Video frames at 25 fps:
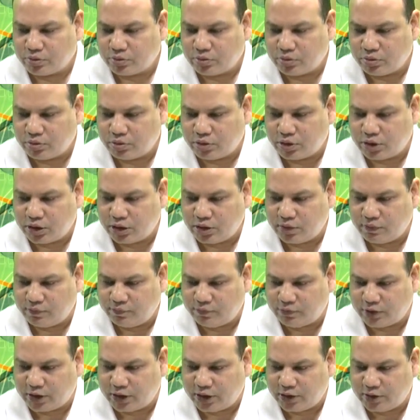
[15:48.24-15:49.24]
then
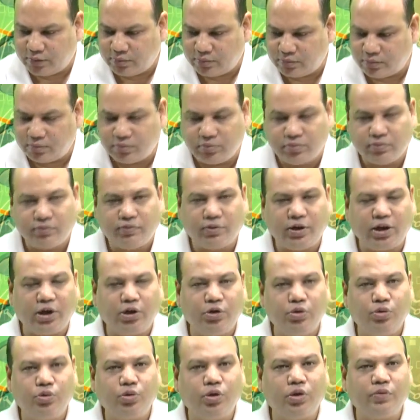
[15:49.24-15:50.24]
find
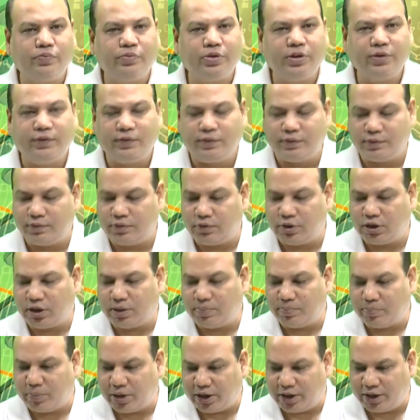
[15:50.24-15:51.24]
value of the
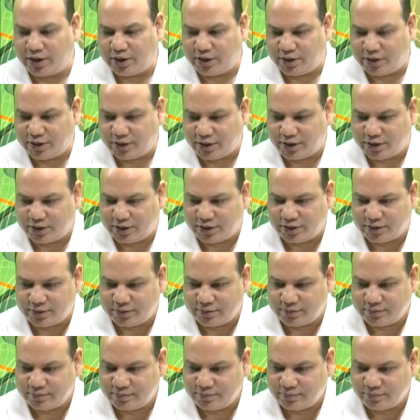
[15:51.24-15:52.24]
combined entity,
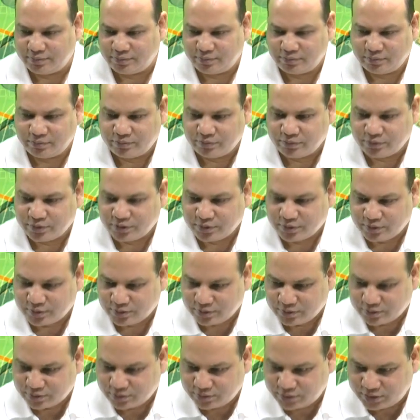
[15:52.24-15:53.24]

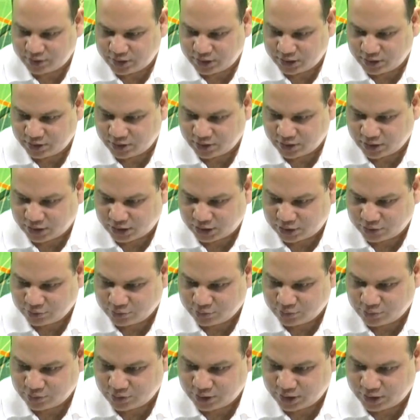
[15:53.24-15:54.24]
then
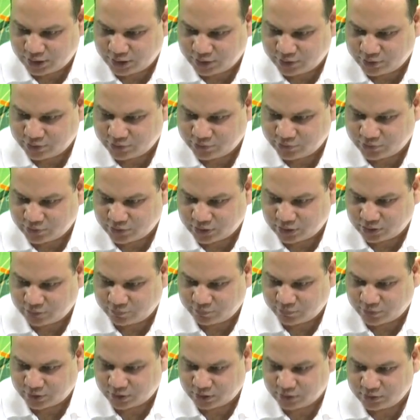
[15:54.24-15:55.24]
calculate this
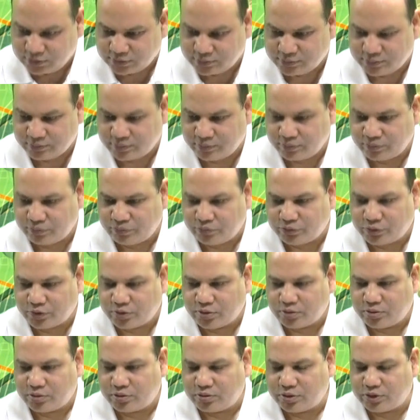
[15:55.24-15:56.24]
alpha.
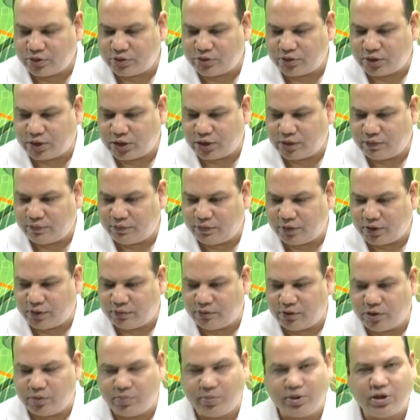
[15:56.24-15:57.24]
This alpha
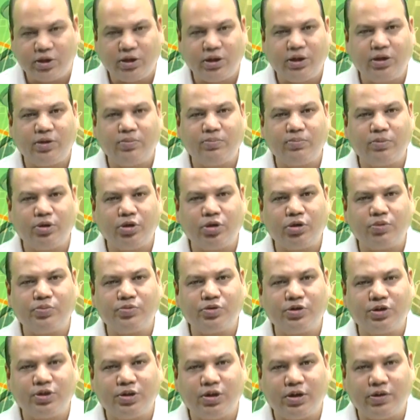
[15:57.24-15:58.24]
will be the number of
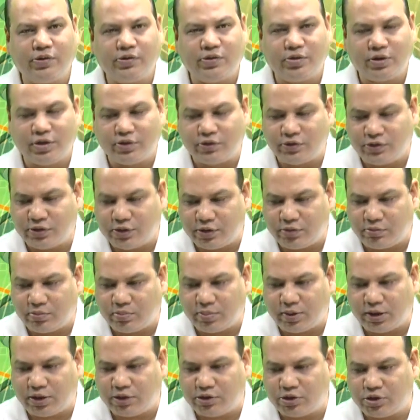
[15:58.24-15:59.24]
shares received
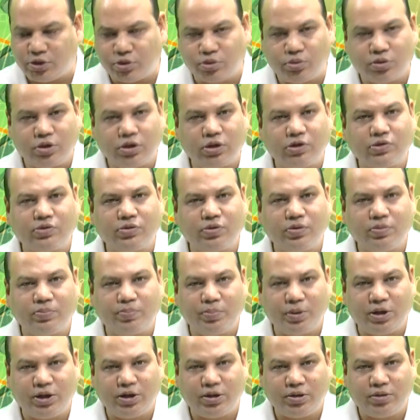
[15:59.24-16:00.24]
by shareholders of
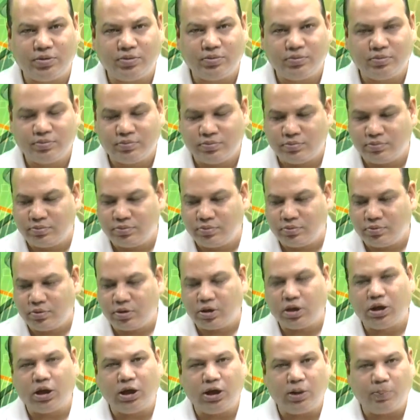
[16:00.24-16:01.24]
B
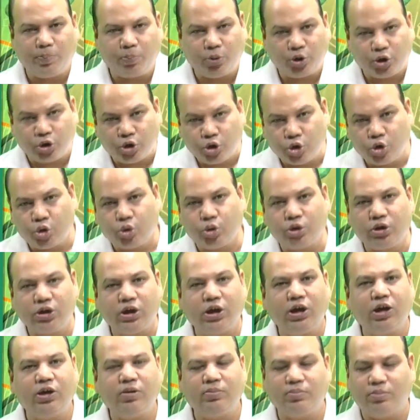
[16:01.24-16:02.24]
upon
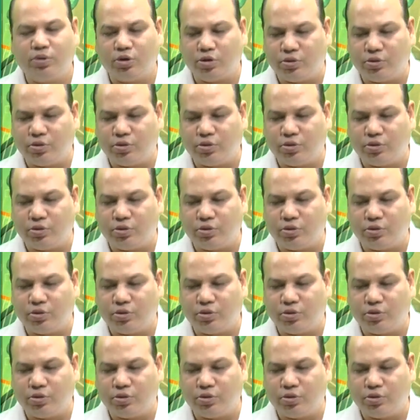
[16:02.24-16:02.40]
total number